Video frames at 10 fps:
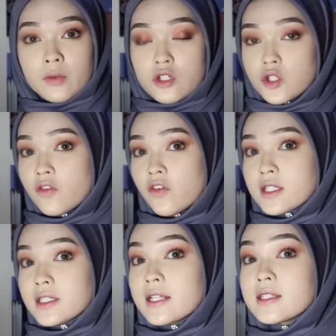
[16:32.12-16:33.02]
I'm not sure
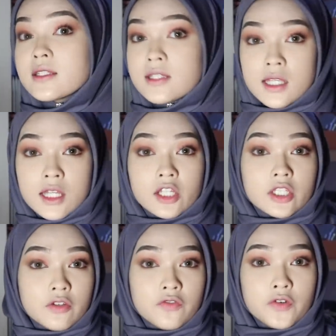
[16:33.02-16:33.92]
if you guys can see
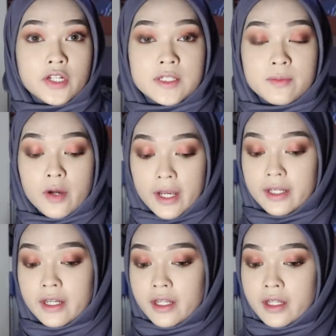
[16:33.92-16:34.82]
the difference,
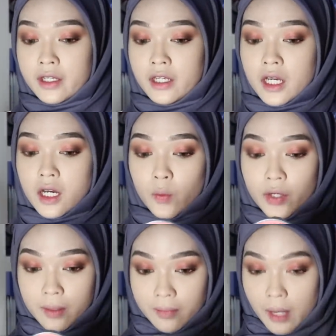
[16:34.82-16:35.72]
but
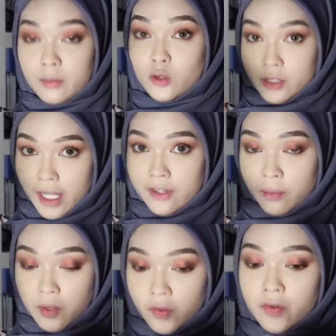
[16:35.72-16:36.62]
when I'm looking
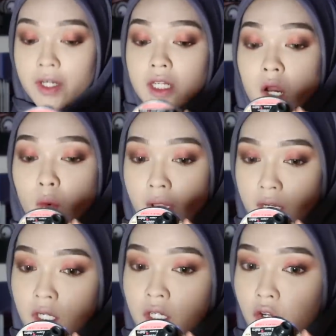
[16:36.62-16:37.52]
at the mirror right now,
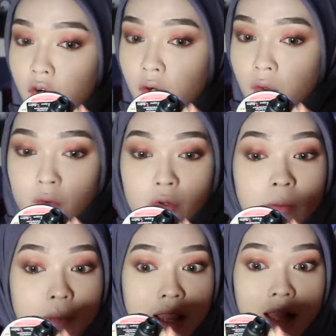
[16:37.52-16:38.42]
and
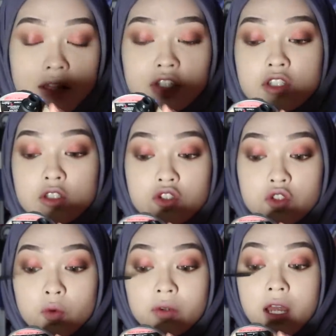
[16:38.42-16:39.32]
girl, my eyelashes are
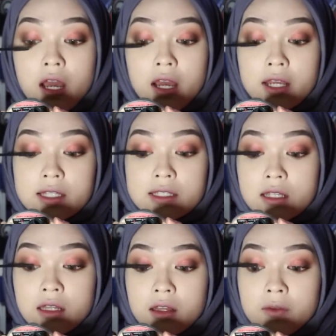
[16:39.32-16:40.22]
so
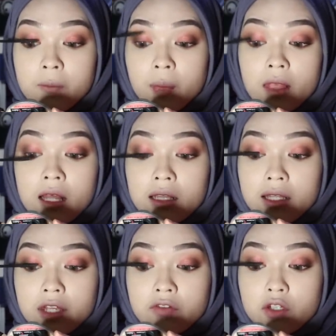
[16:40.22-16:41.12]
nice.
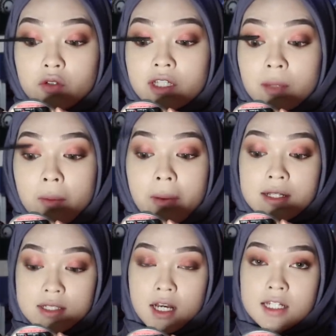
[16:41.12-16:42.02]
Like, even though it's ampa
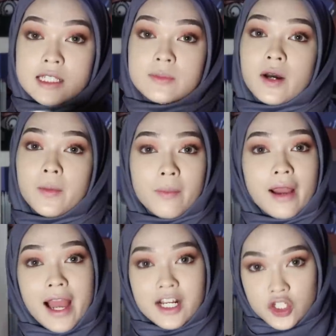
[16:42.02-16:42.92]
panjang, so but
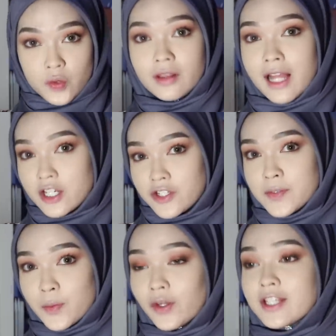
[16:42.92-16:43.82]
my actual
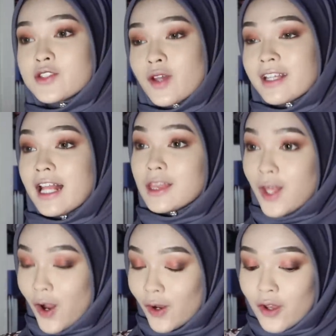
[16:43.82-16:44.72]
lashes point is not that
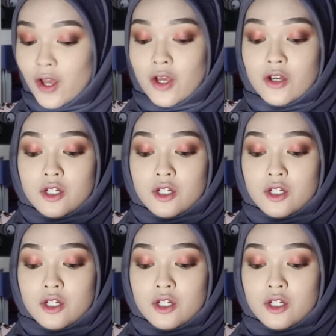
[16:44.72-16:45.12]
long.